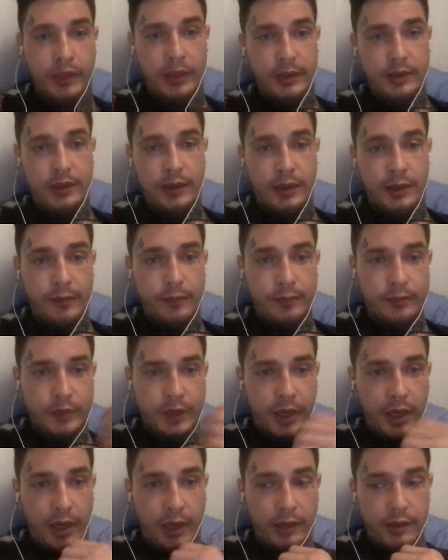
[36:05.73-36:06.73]
type
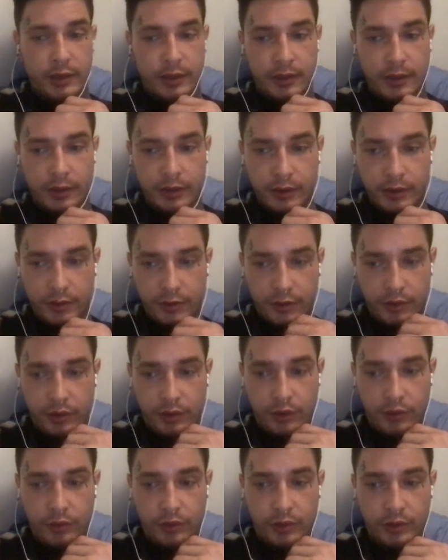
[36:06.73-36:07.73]
checked. And you can
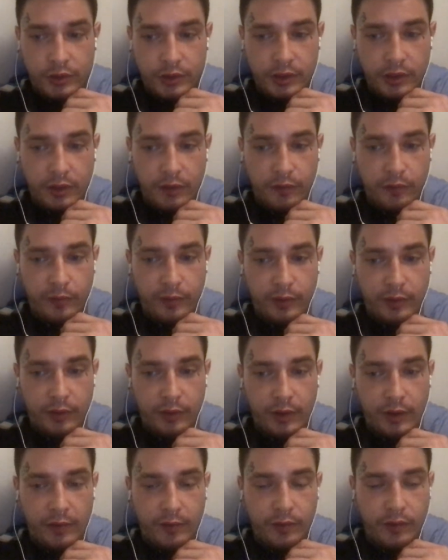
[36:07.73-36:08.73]
do it yourself
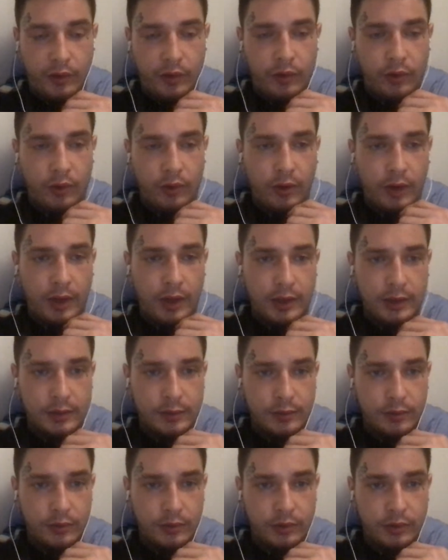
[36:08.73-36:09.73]
without having to go to a
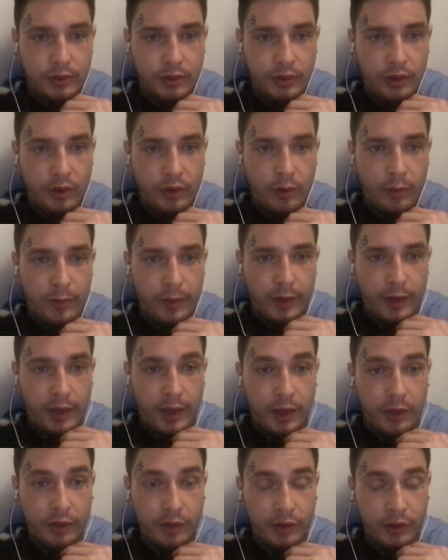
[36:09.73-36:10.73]
hospital. You can go buy
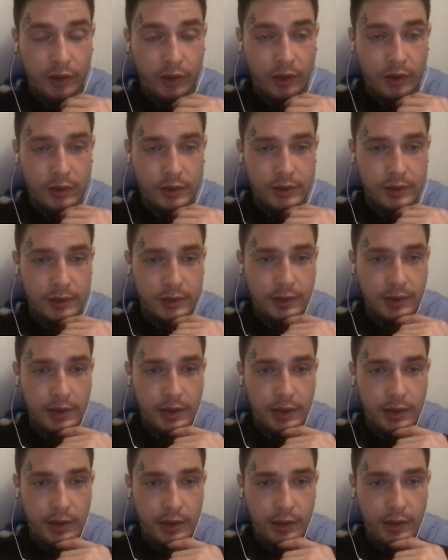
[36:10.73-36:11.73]
Eldon cards
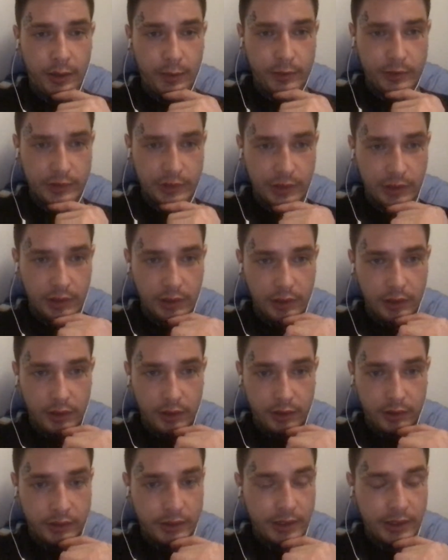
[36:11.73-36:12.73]
online on Amazon
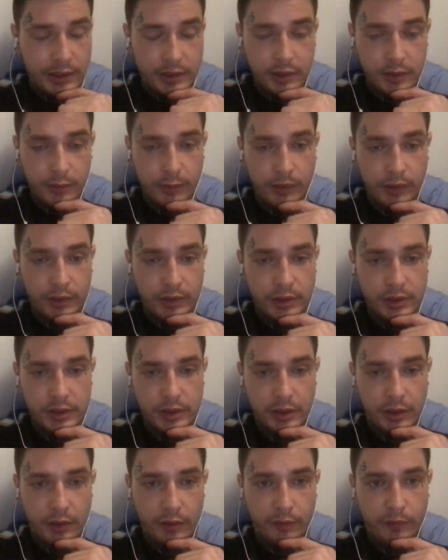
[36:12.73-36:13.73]
and test your blood
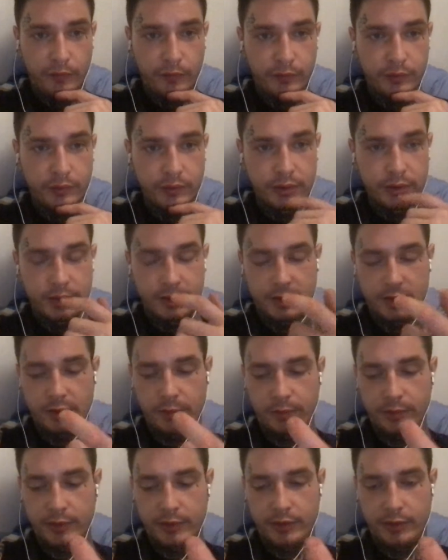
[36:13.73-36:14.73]
yourself. It's as
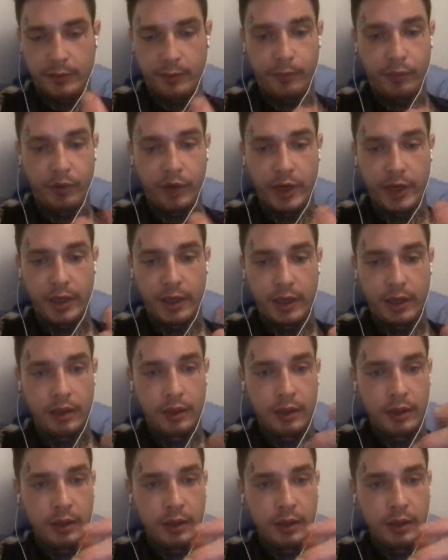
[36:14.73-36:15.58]
simple as a prick.